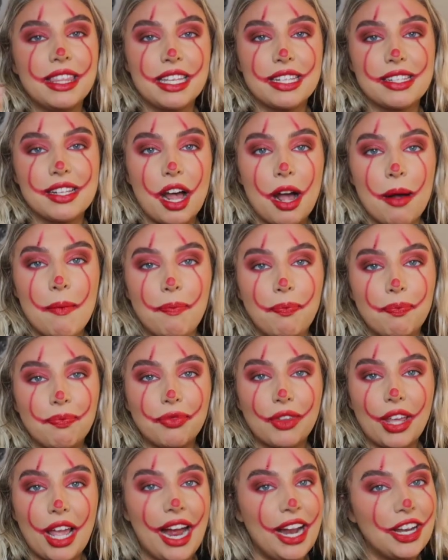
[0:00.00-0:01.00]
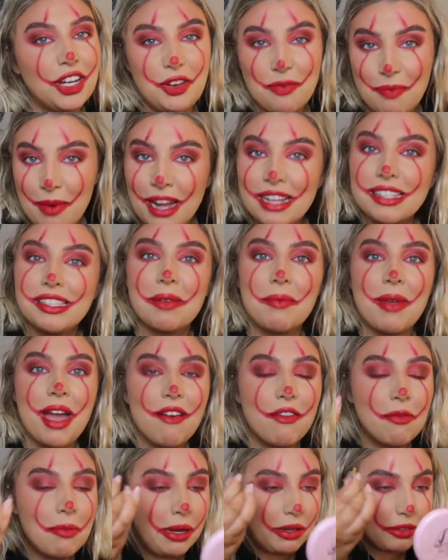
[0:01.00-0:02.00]
this up and you might see me have
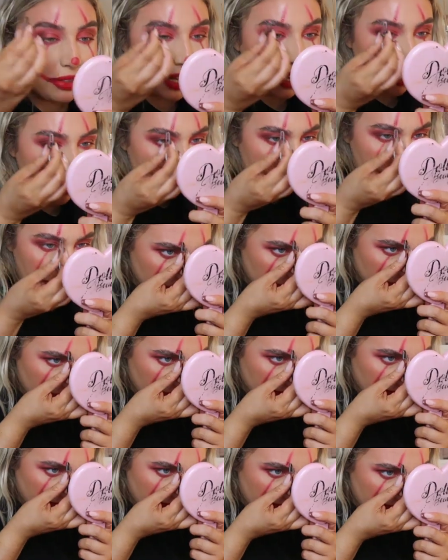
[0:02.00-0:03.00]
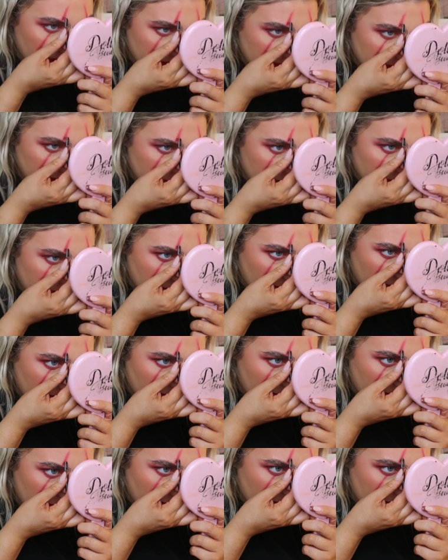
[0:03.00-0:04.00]
a meltdown during this, but